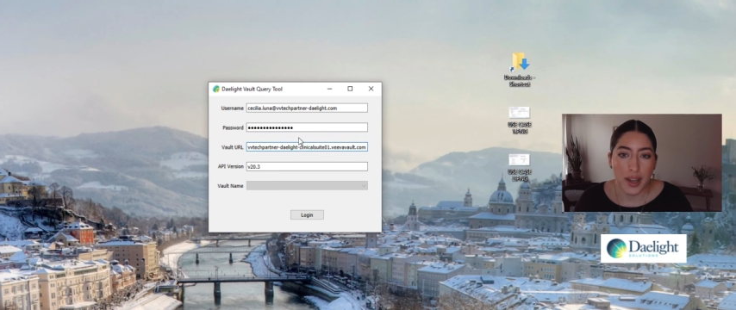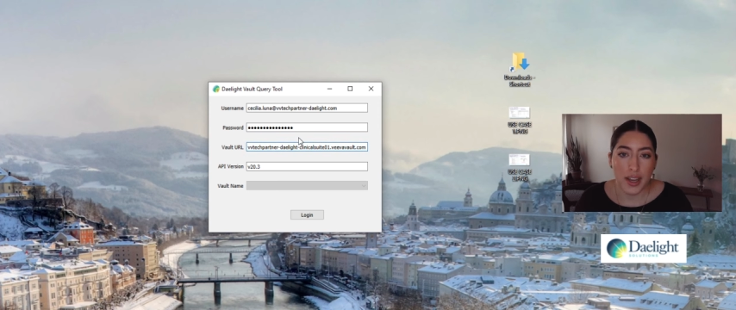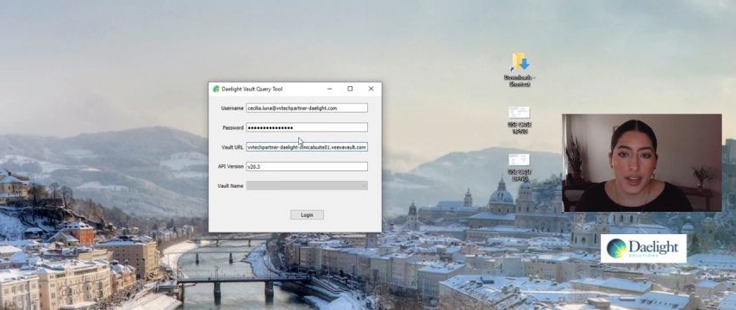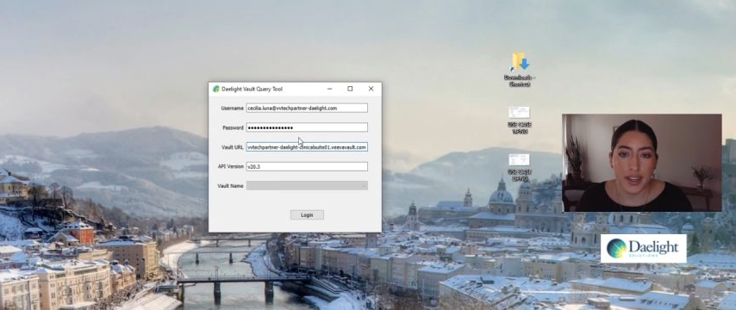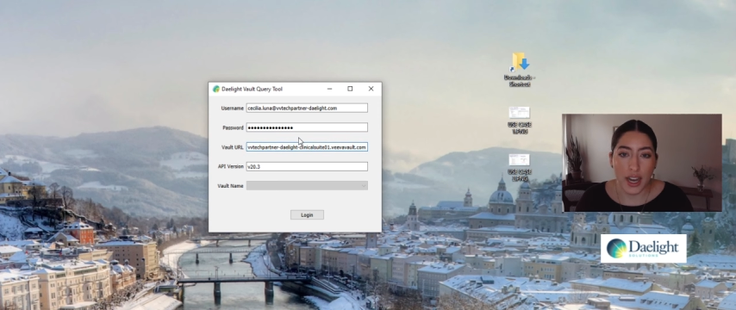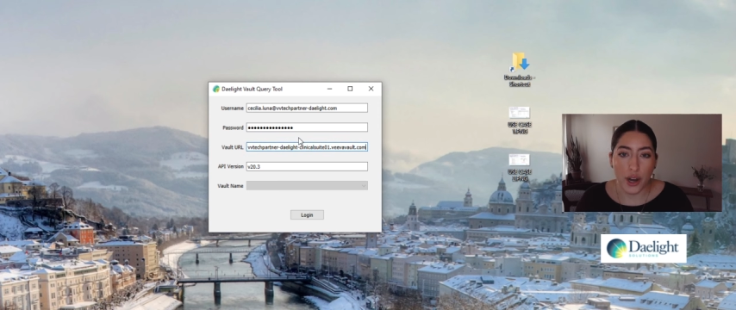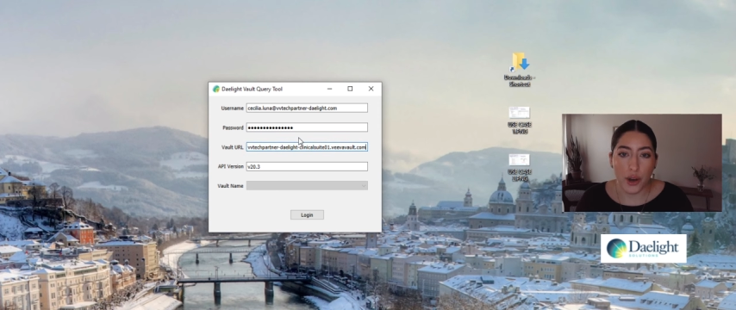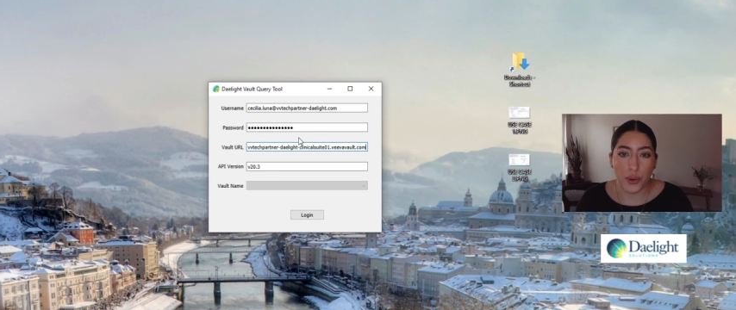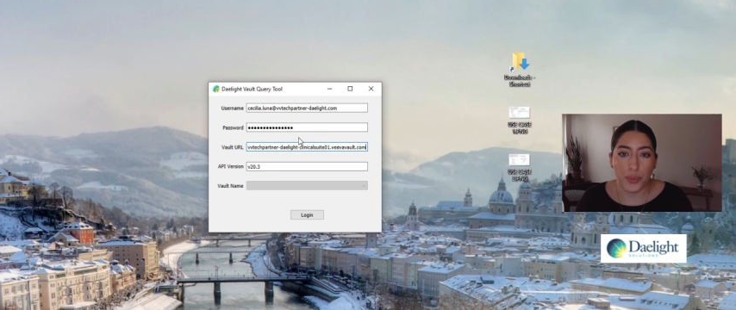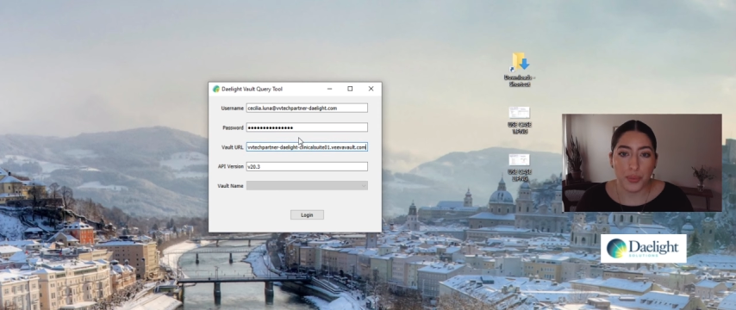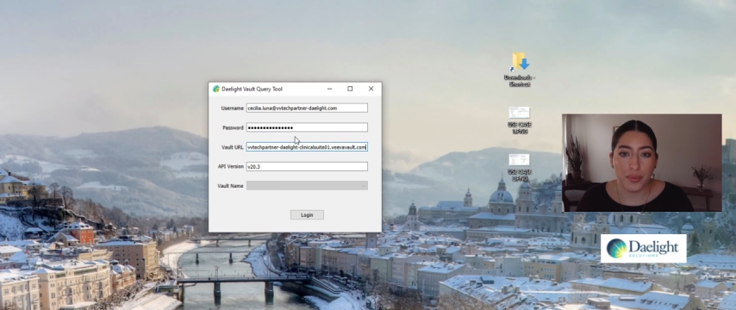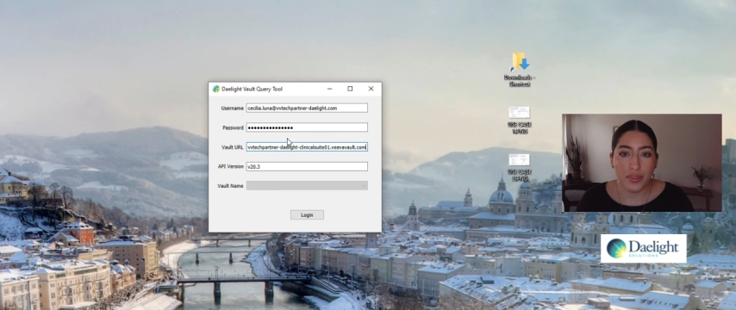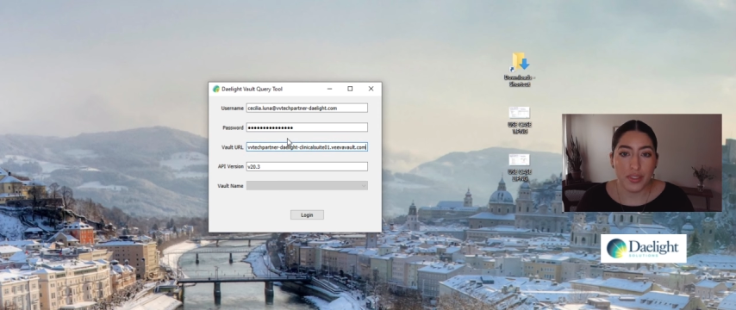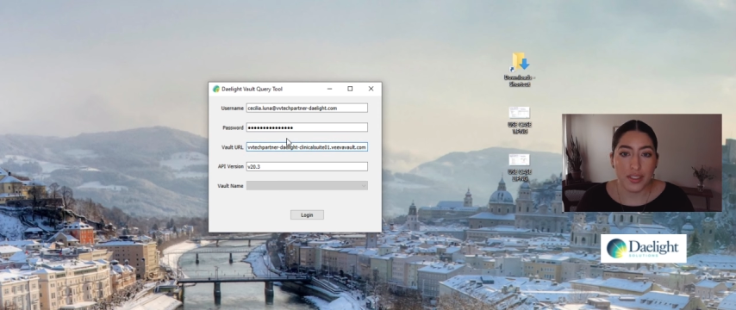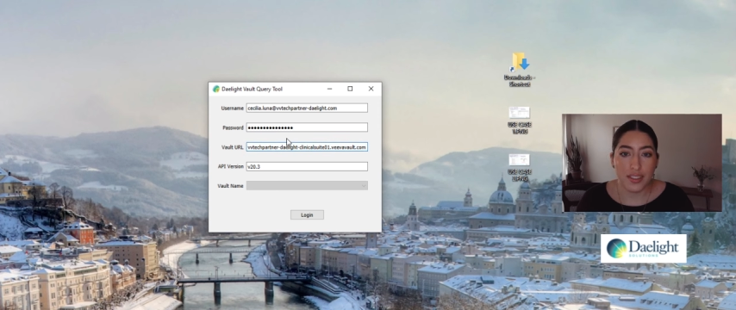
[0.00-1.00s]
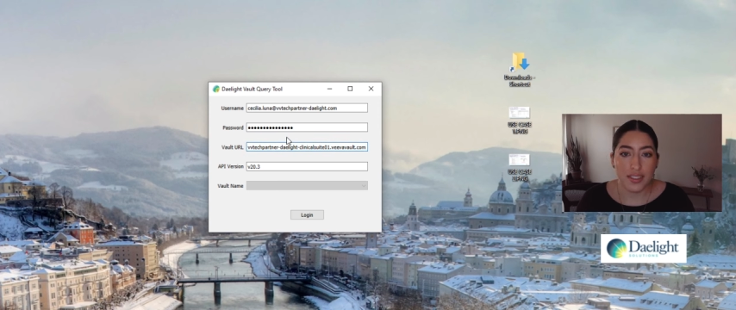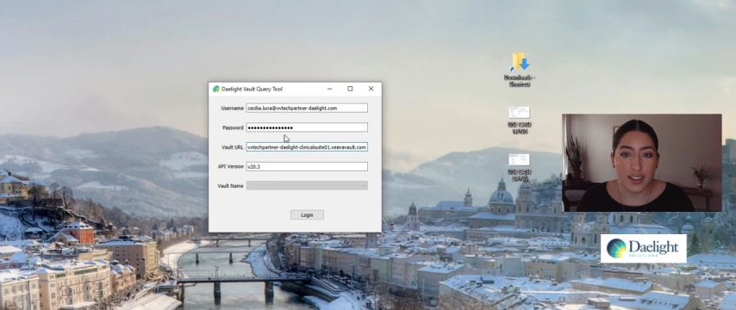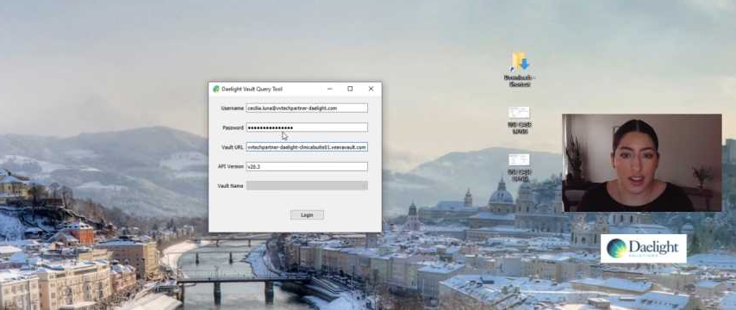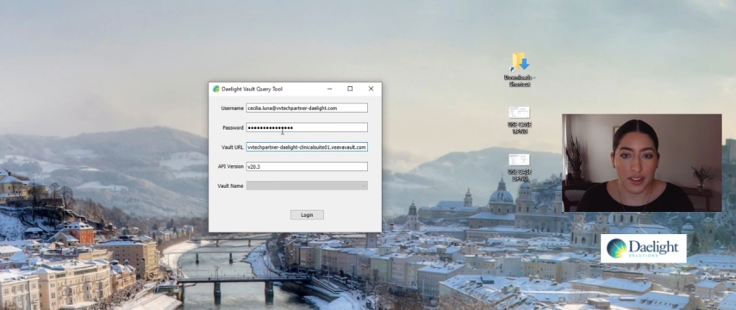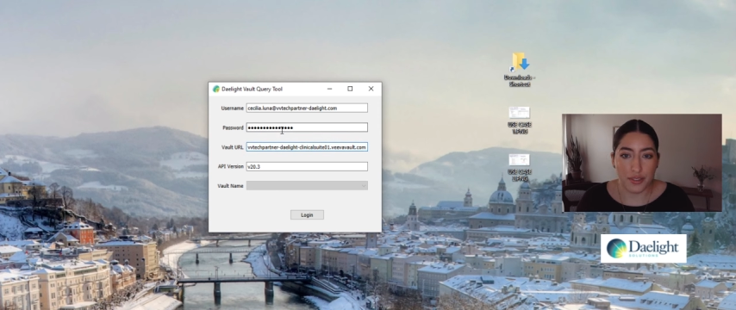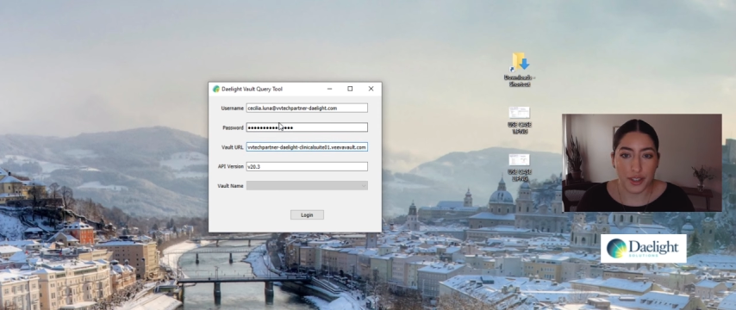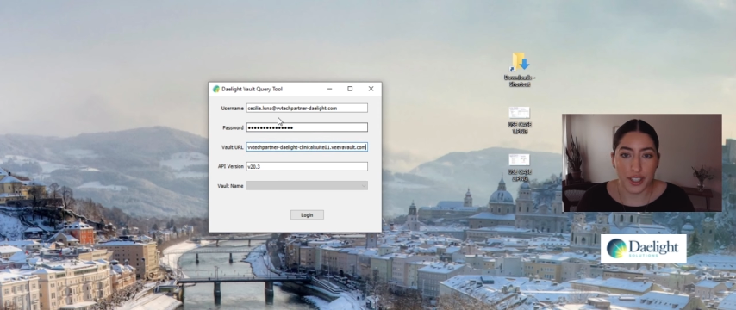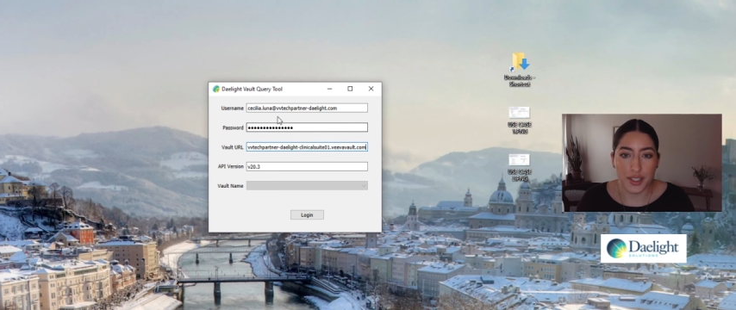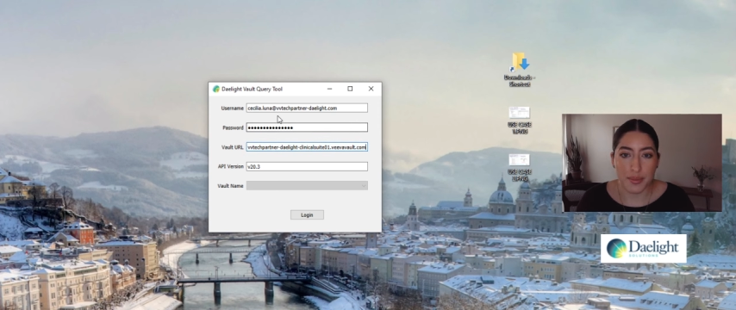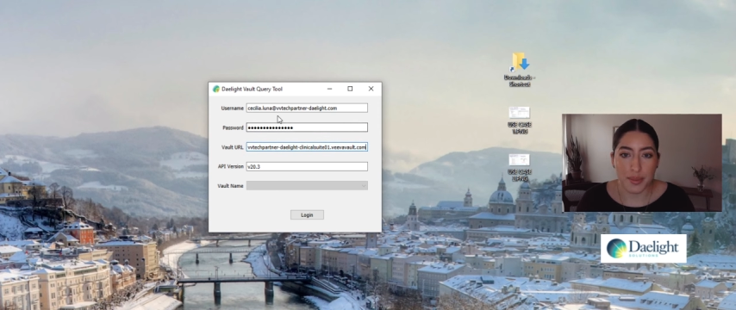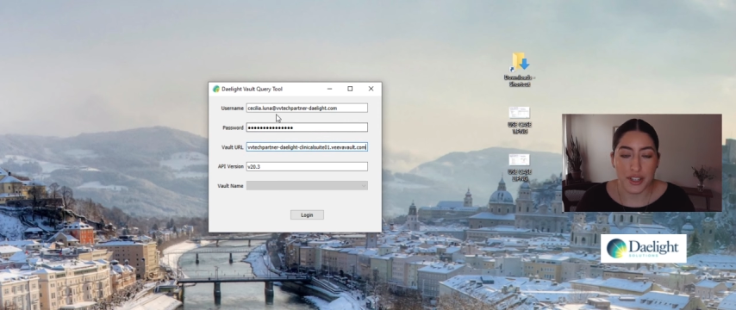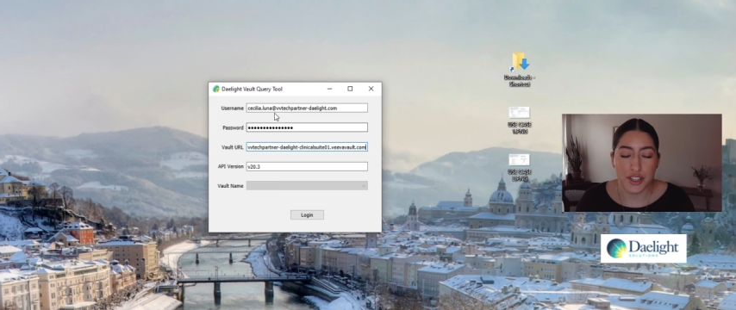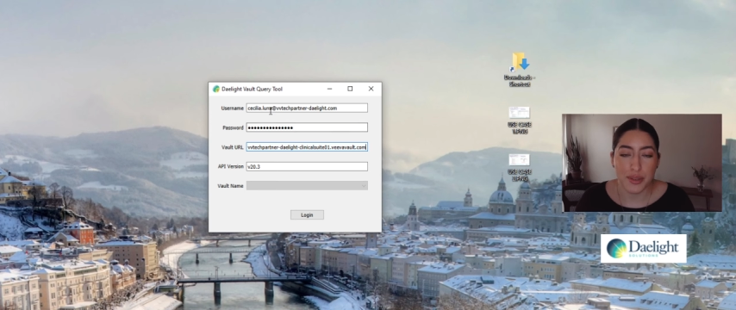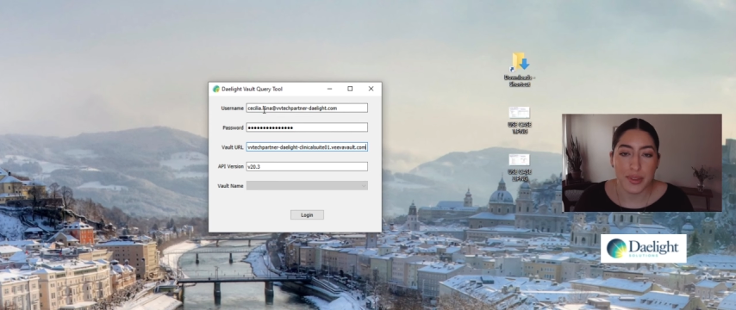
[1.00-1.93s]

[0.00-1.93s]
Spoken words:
Now, I forgot to mention,